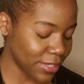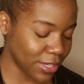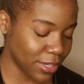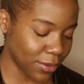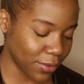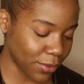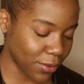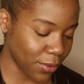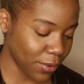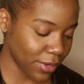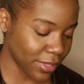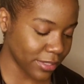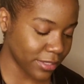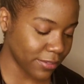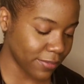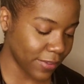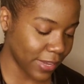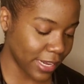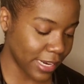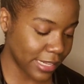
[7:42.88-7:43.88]
you know, according to
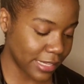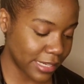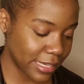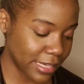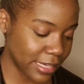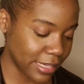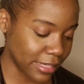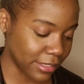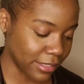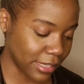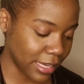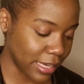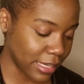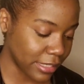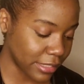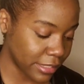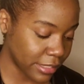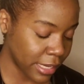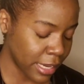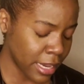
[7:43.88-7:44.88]
vanity and
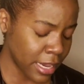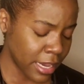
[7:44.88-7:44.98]
lust,